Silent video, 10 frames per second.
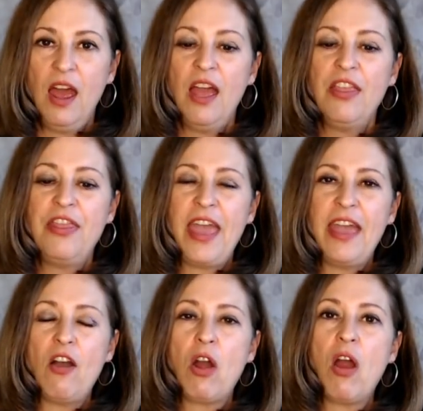
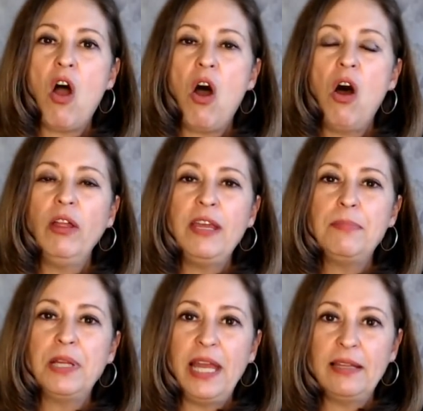They are all in
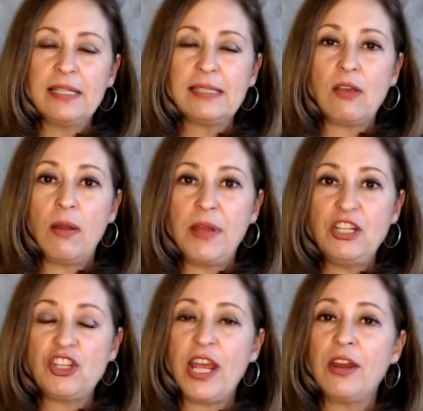playlists on my
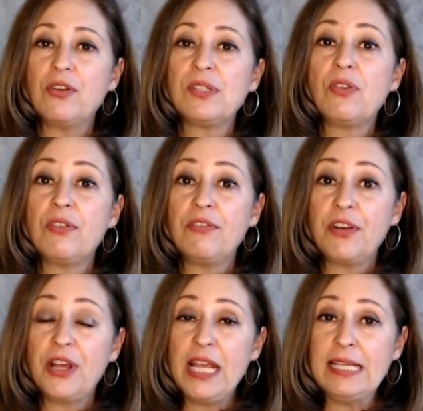channel, so they're
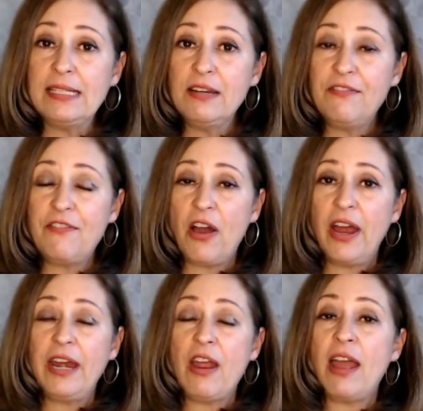very easy to
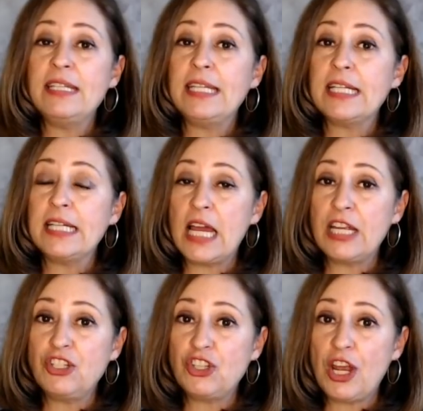find. I did a
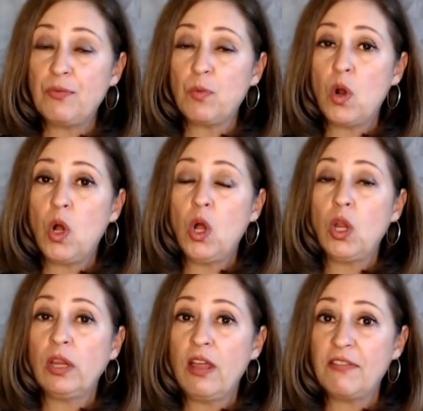general
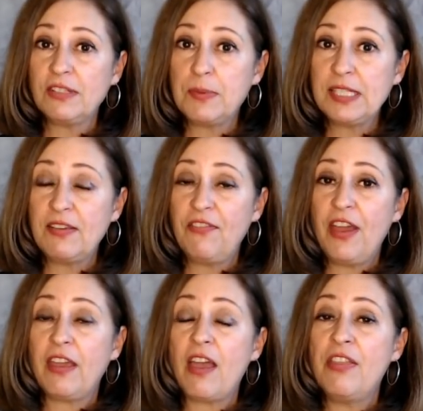love
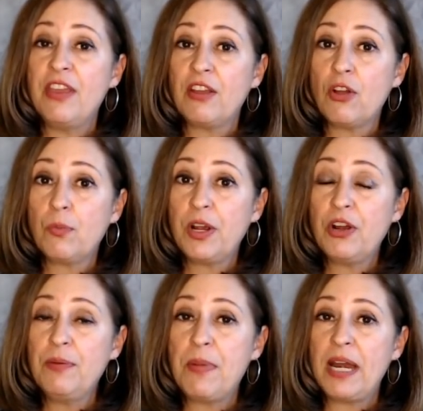specific and then career
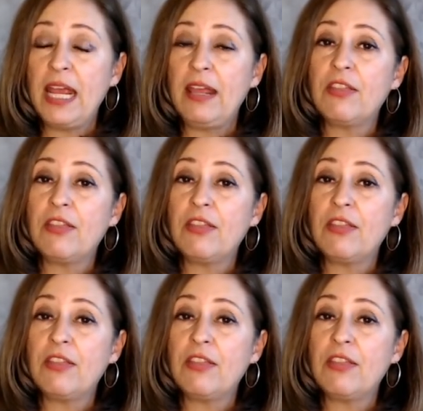and money.